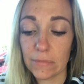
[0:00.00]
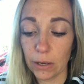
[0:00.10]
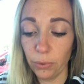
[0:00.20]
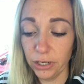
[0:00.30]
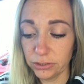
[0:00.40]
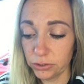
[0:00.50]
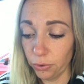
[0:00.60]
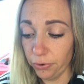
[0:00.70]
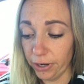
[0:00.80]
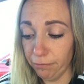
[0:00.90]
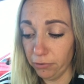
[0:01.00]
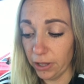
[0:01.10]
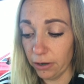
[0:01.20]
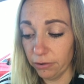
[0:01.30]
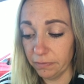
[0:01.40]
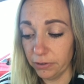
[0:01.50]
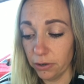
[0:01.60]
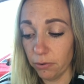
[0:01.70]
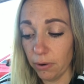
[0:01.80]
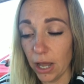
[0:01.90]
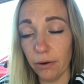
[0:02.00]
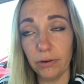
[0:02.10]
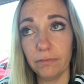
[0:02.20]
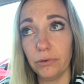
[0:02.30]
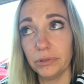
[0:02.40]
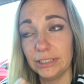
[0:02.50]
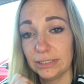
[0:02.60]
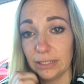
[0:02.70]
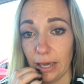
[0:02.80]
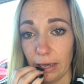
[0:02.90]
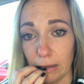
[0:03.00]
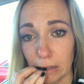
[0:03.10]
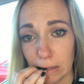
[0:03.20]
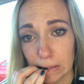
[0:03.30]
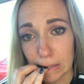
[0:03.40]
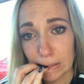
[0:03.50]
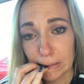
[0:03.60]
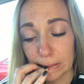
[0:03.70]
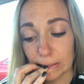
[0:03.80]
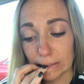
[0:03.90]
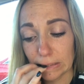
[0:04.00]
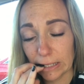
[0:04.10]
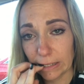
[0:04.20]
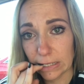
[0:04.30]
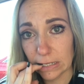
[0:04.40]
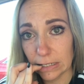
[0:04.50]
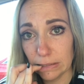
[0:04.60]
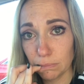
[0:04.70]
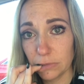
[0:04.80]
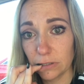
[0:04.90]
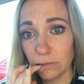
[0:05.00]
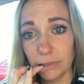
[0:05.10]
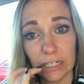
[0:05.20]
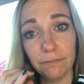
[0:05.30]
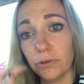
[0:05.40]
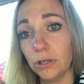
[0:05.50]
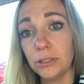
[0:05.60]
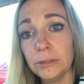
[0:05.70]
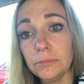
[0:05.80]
and we're so grateful. I don't even know what to say. I am so grateful.